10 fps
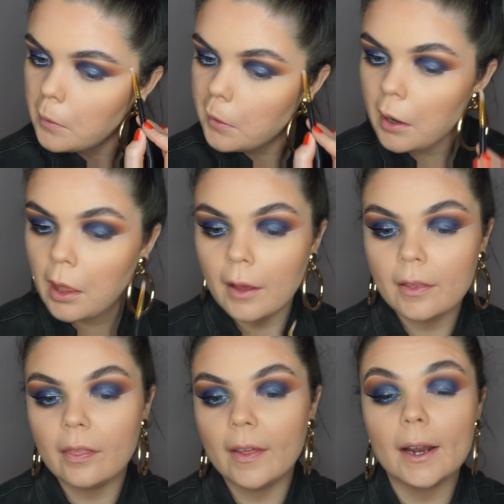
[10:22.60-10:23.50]

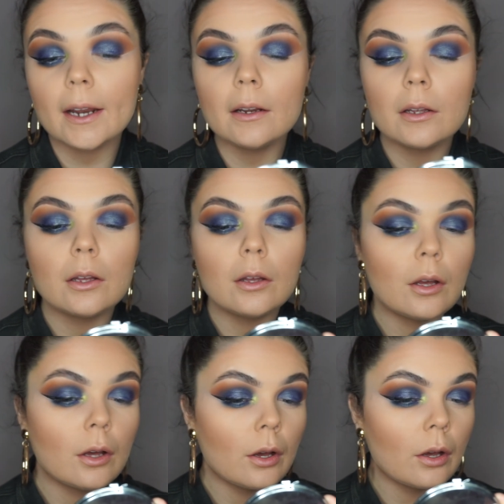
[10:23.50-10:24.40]
line there.
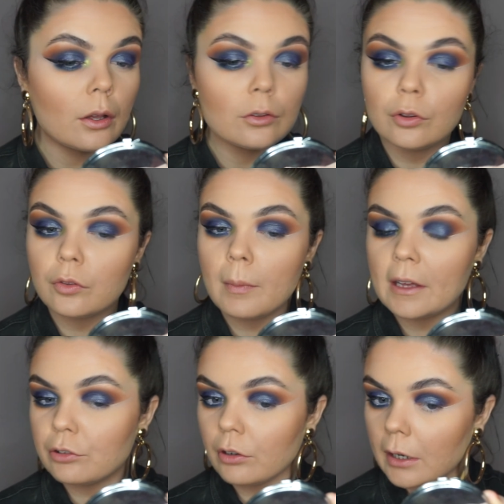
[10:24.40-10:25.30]
Just
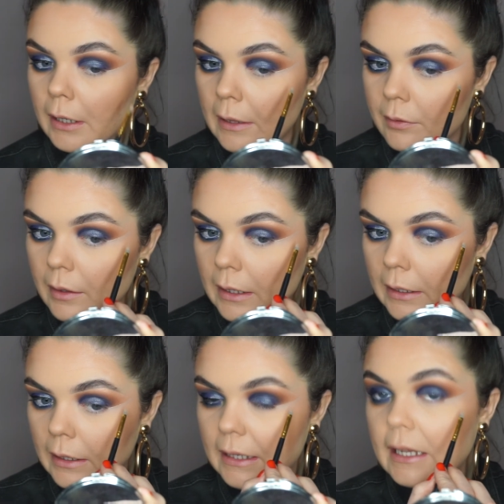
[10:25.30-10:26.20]
make sure it is
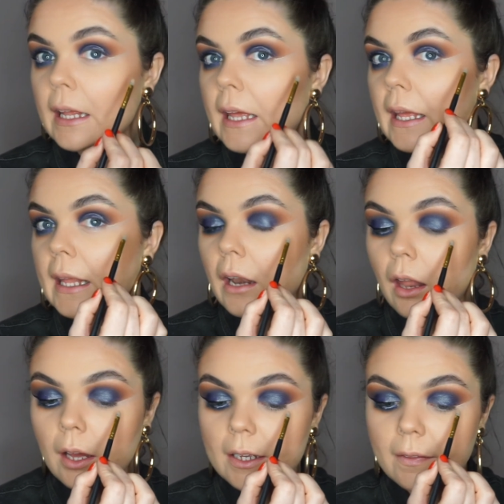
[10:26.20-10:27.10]
in
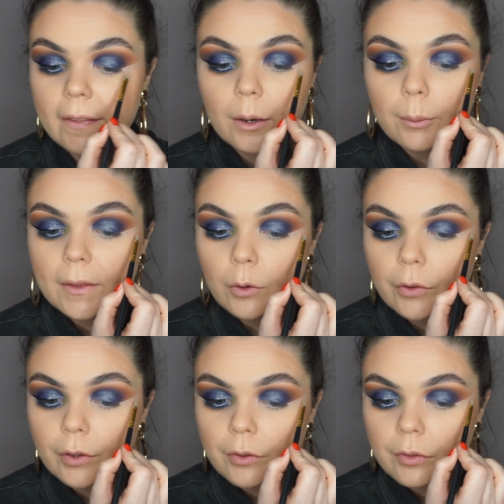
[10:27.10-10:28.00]
line there with the
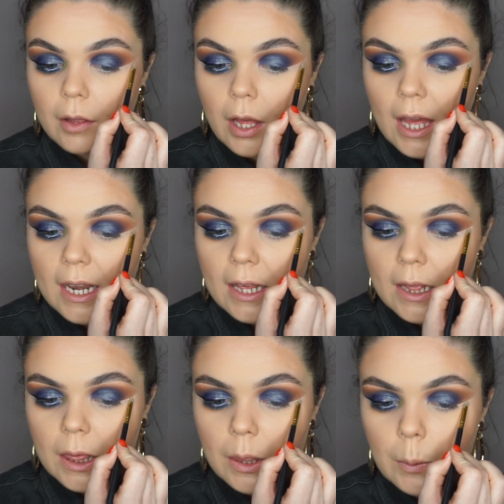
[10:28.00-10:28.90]
other side as
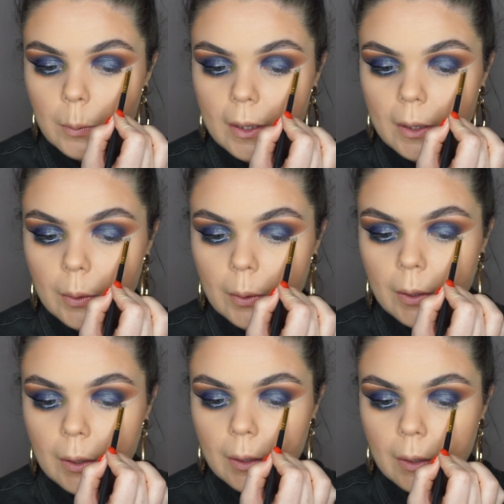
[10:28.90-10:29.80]
well.
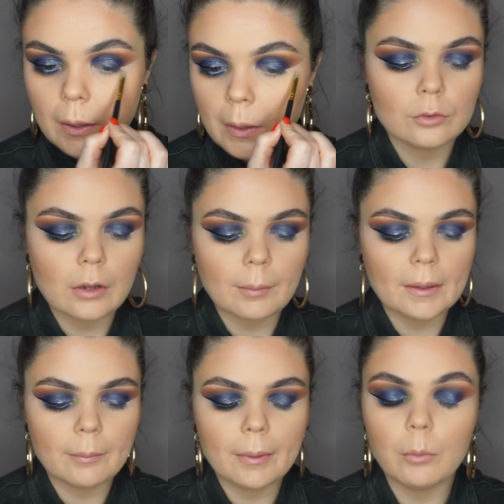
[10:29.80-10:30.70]

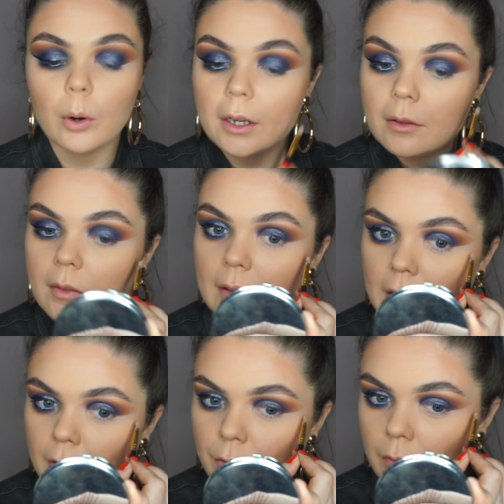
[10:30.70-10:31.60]
Grabbing a bit more
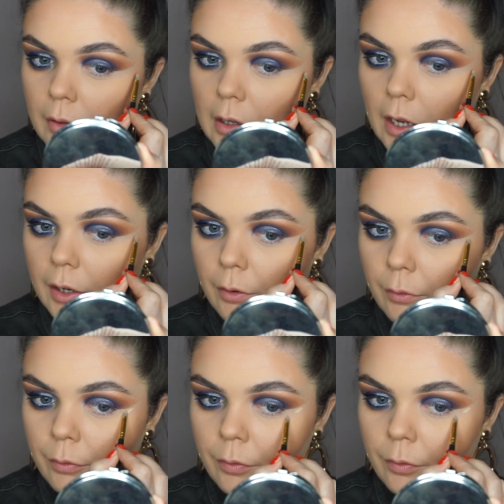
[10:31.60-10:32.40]
concealer just to kind of